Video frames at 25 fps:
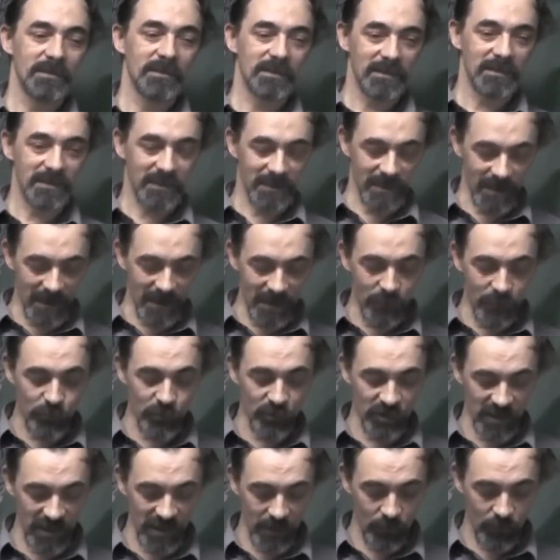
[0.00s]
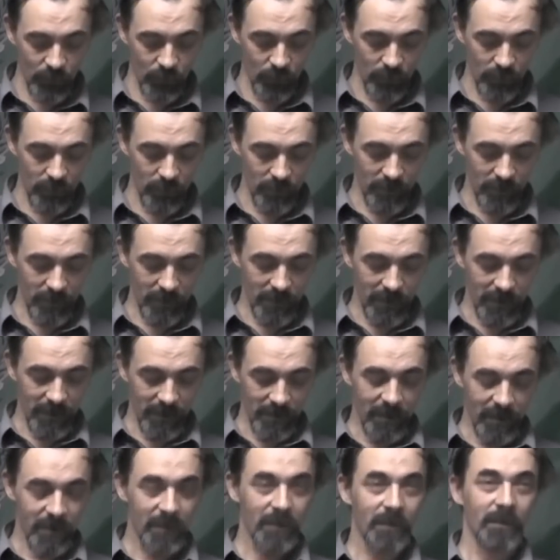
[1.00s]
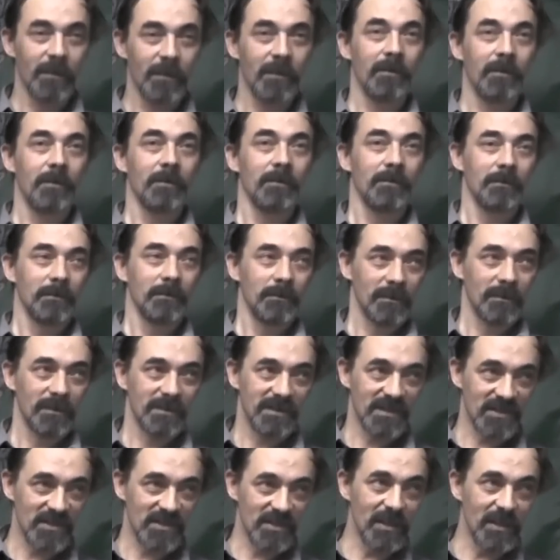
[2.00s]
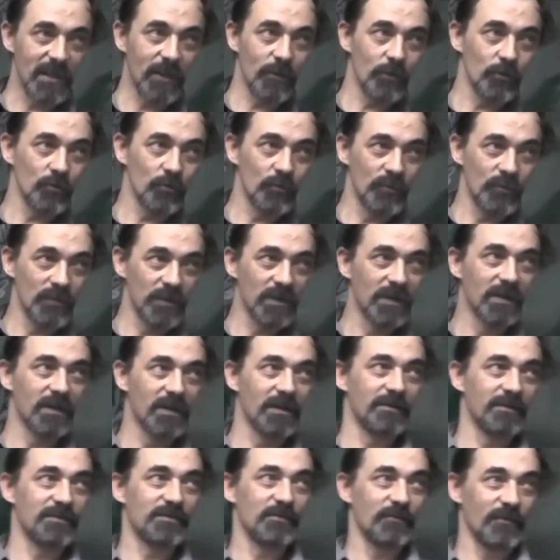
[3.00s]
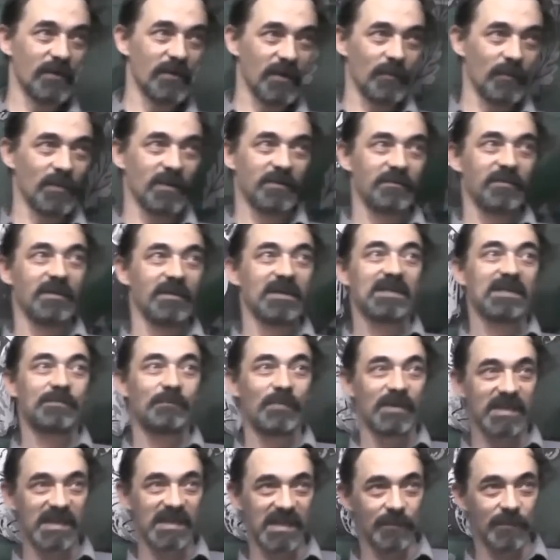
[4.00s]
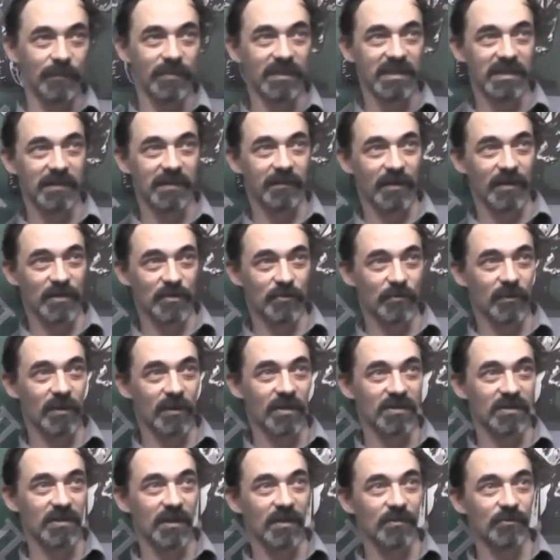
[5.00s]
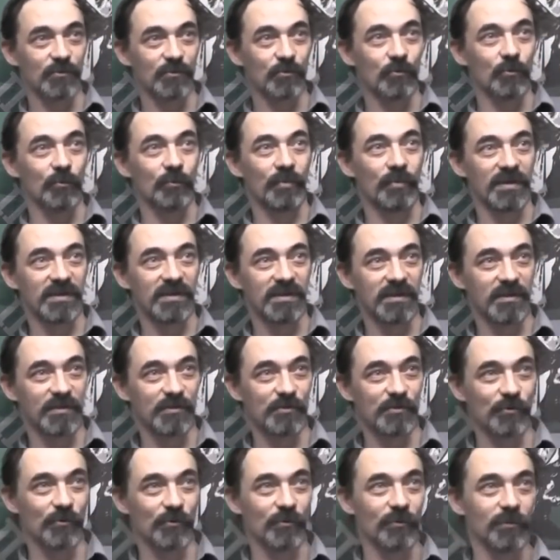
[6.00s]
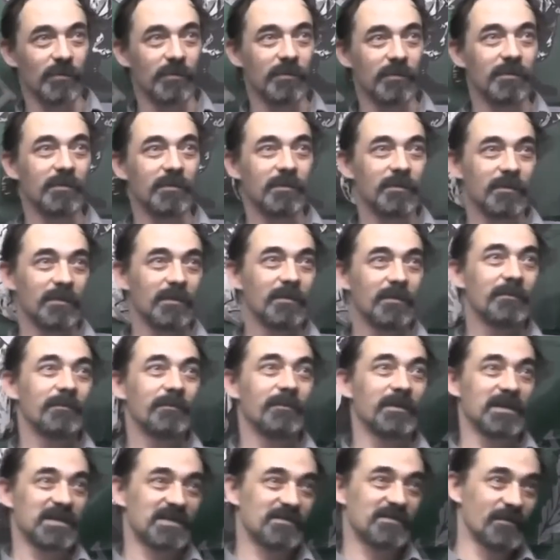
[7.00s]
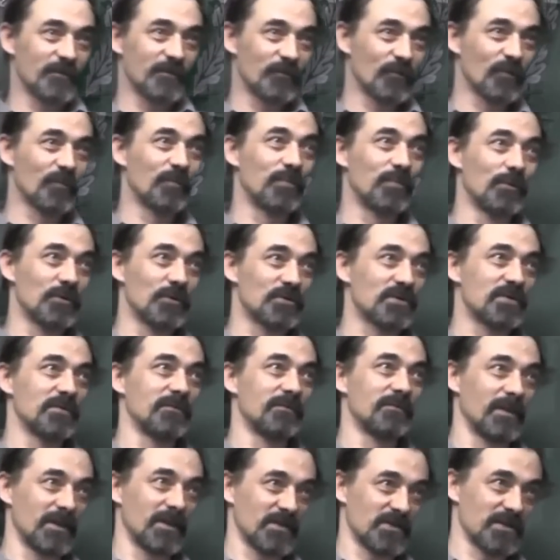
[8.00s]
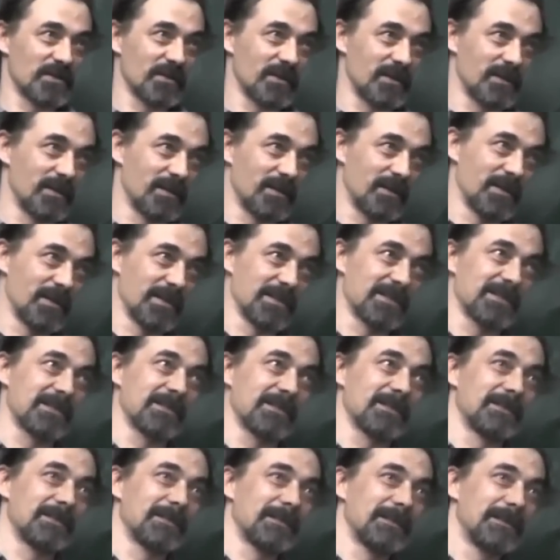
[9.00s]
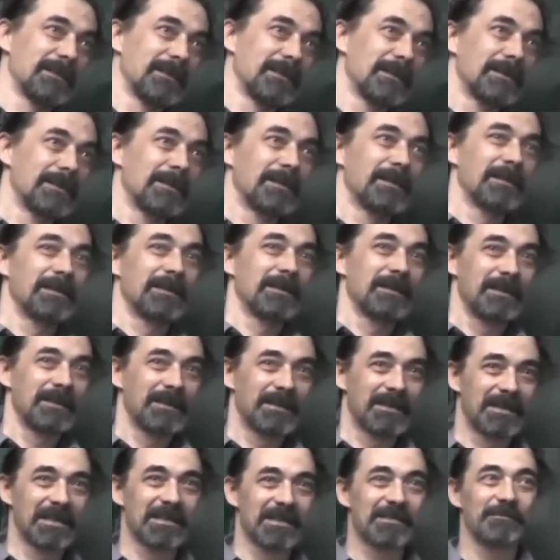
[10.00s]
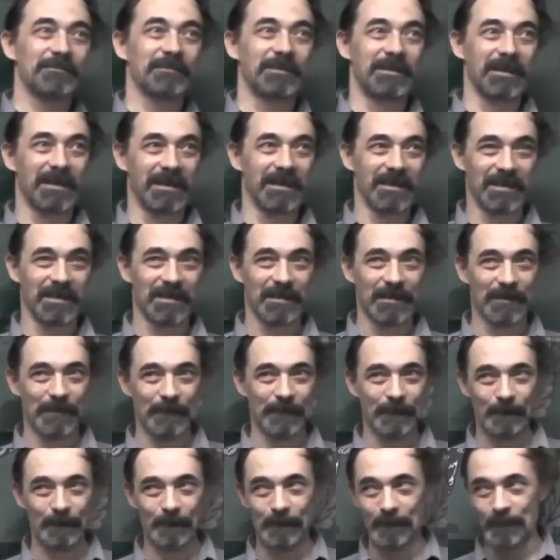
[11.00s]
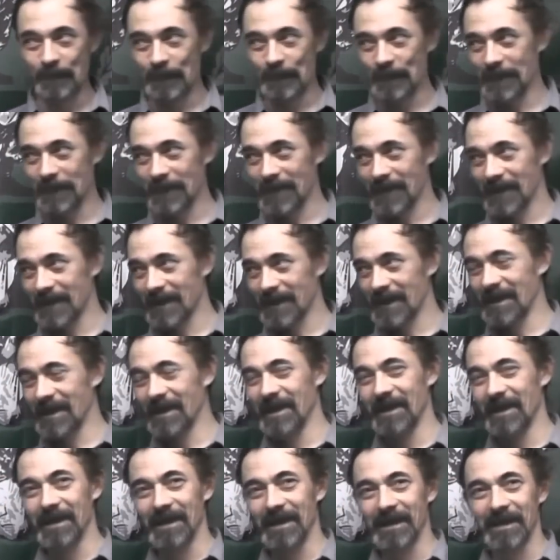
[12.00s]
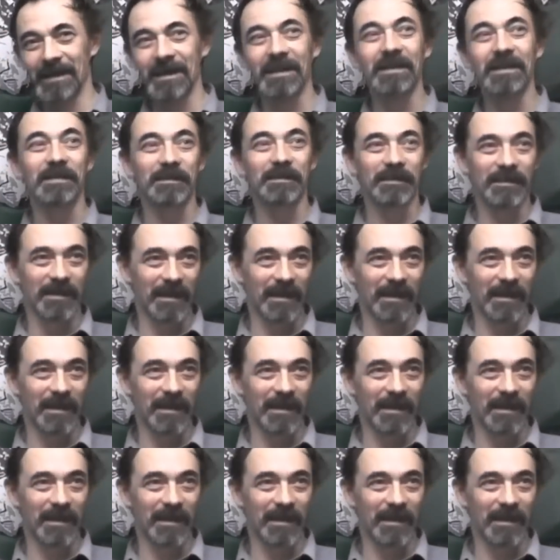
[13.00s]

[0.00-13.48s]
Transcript: and trying to get them to understand this. Unfortunately, usually they tell me, thank you for your call, your input is very important to us, thank you, bye.